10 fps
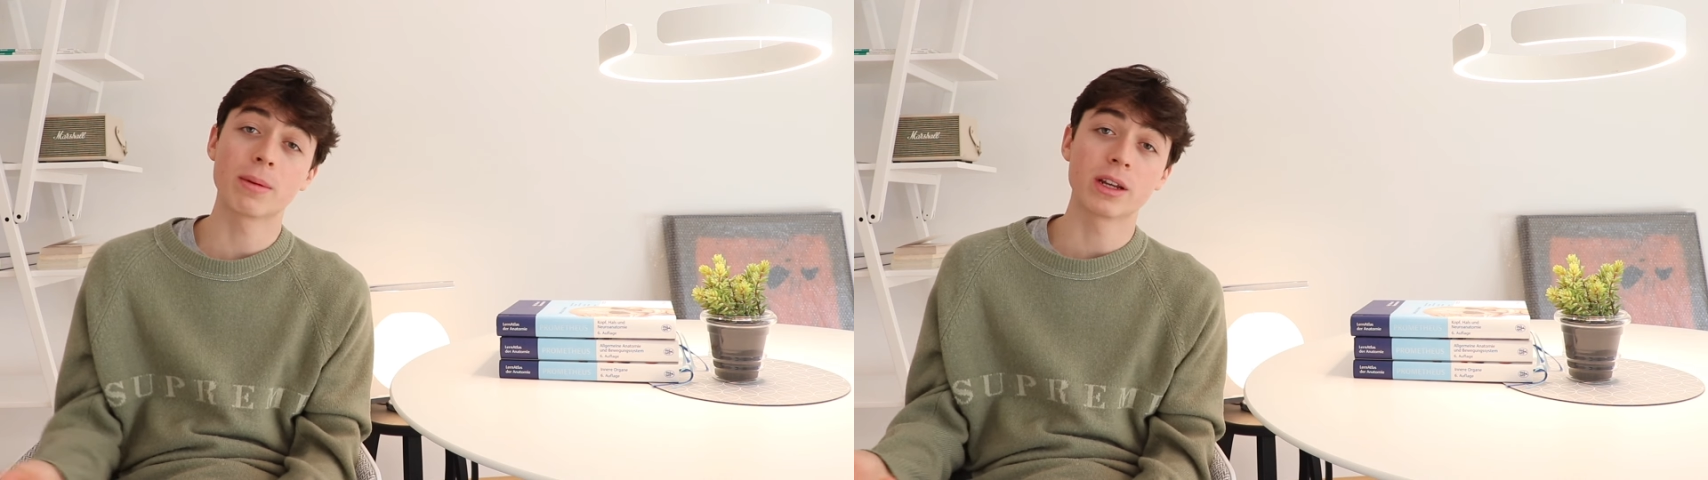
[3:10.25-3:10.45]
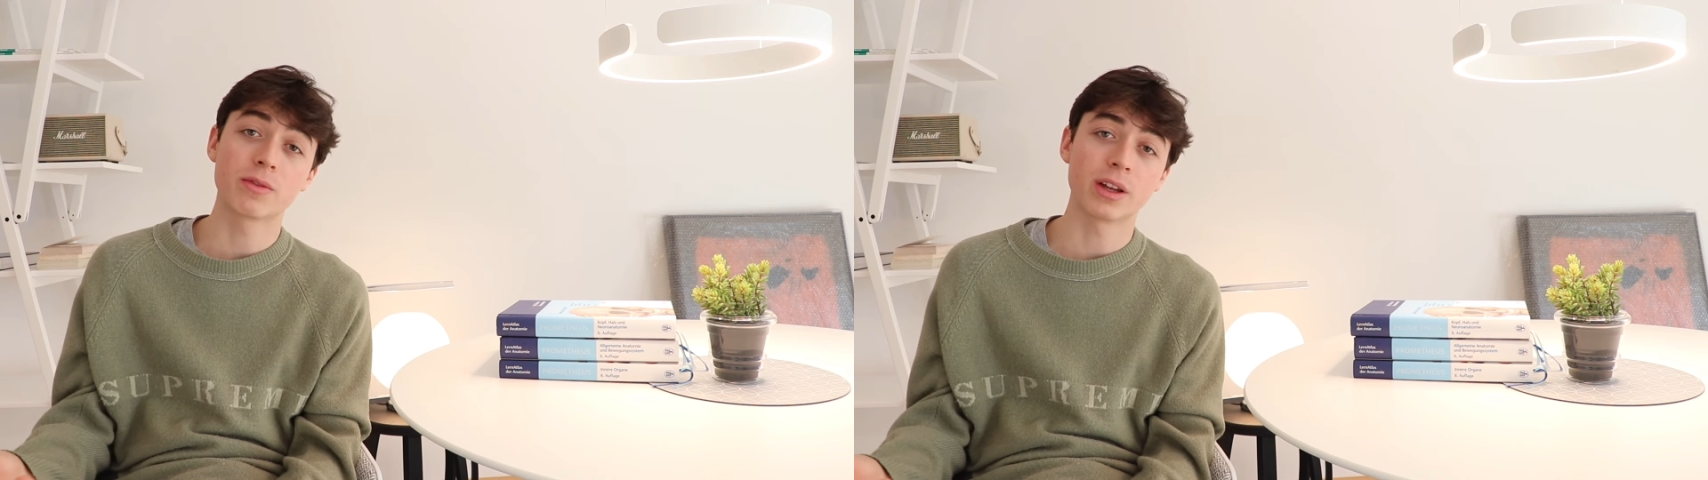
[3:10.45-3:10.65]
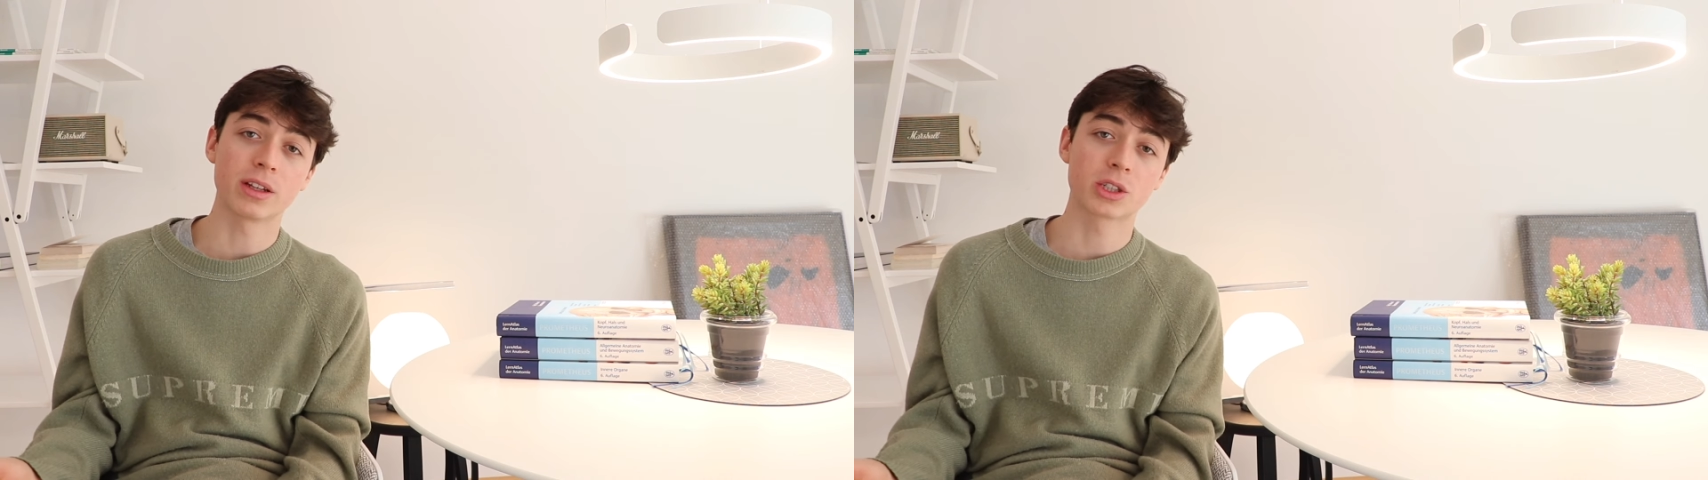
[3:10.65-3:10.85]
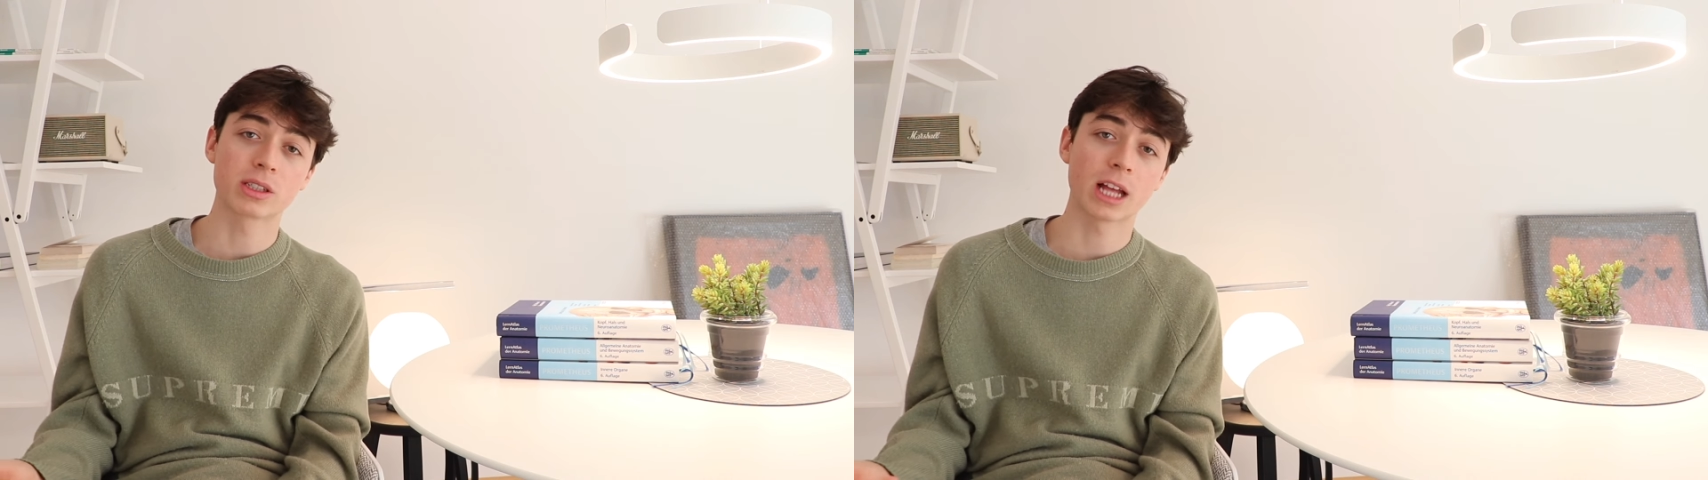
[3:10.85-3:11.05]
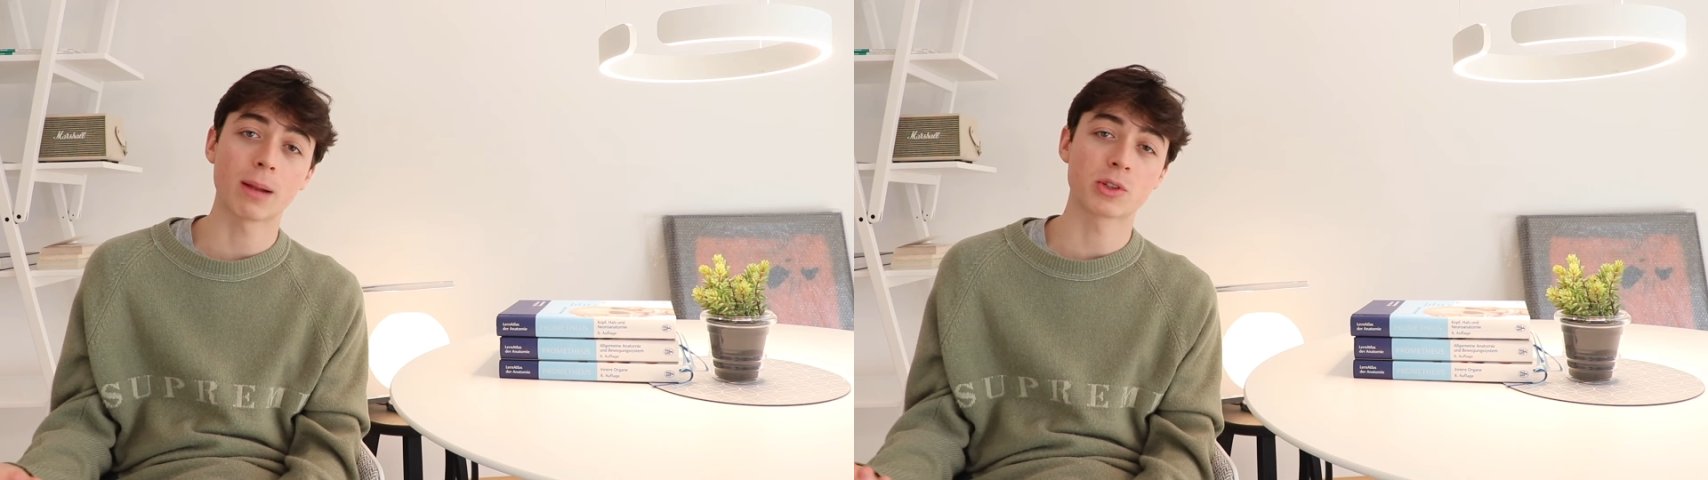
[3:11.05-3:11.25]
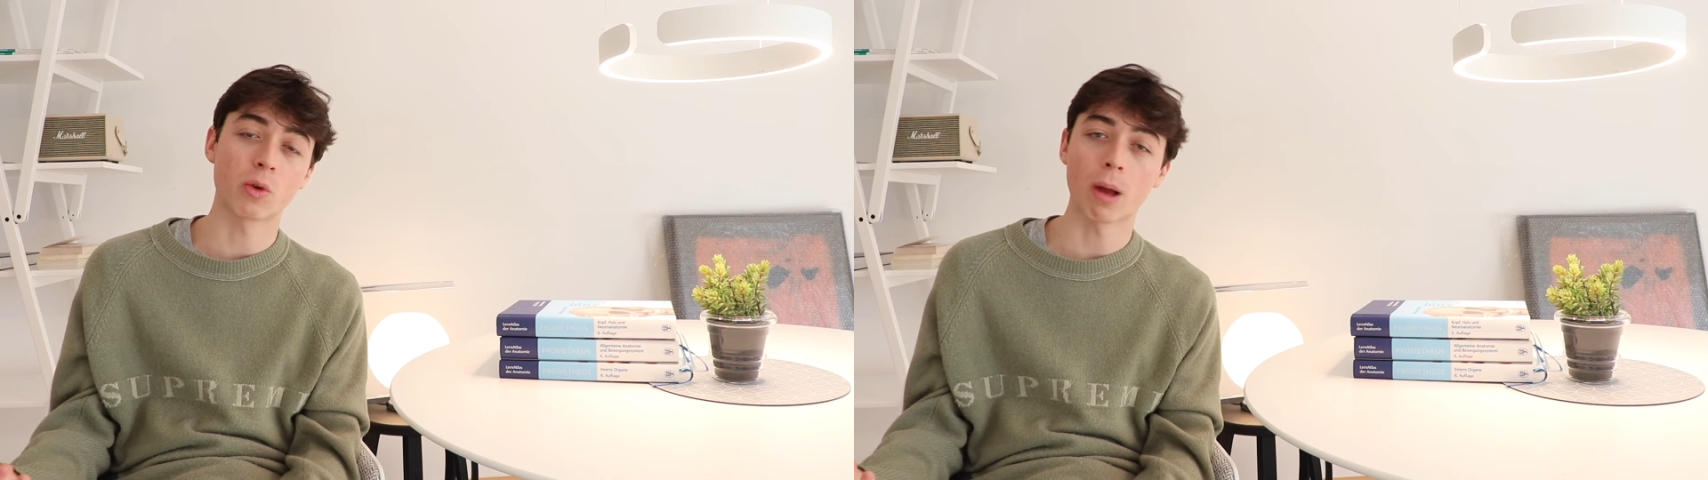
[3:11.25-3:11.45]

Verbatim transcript: believe that it just helps you